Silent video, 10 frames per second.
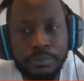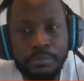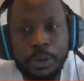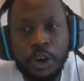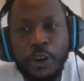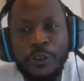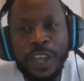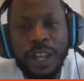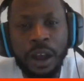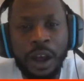
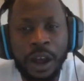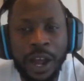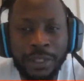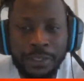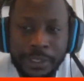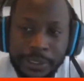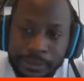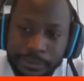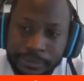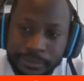moving on
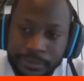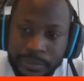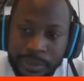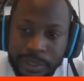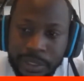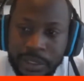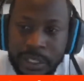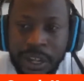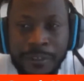to,